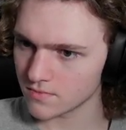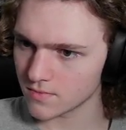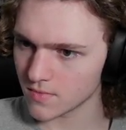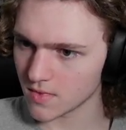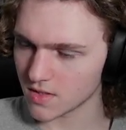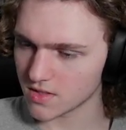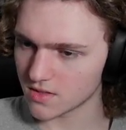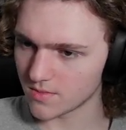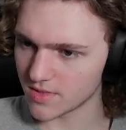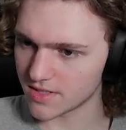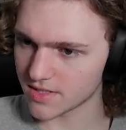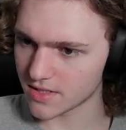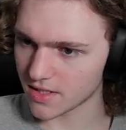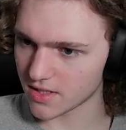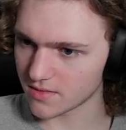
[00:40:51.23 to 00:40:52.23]
Submits
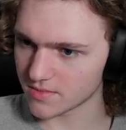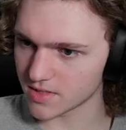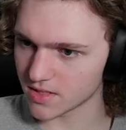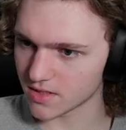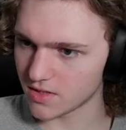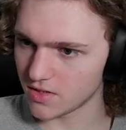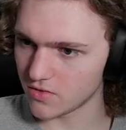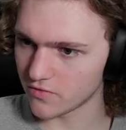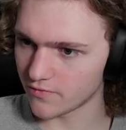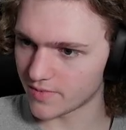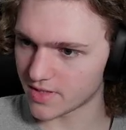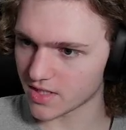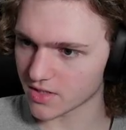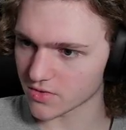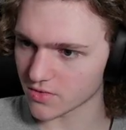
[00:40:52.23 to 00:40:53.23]
an item to the queue of
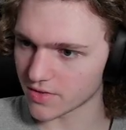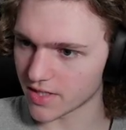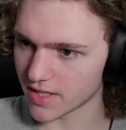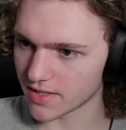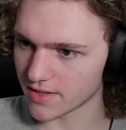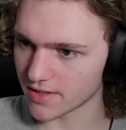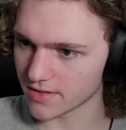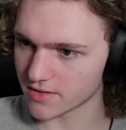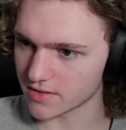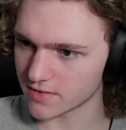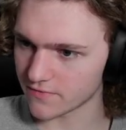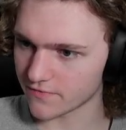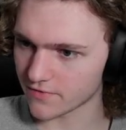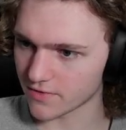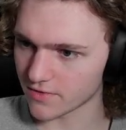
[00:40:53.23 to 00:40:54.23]
potential candidates
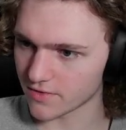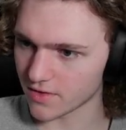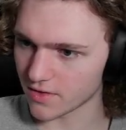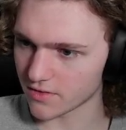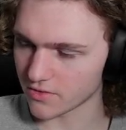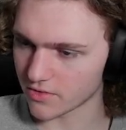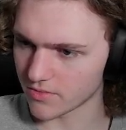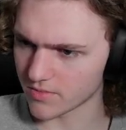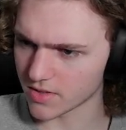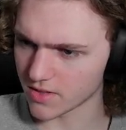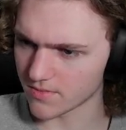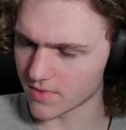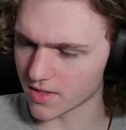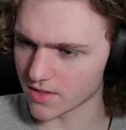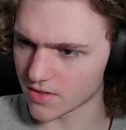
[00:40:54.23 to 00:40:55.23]
for the autocomplete
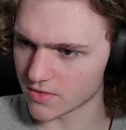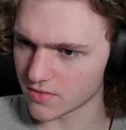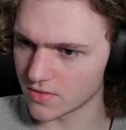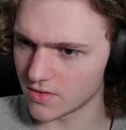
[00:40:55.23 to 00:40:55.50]
menu.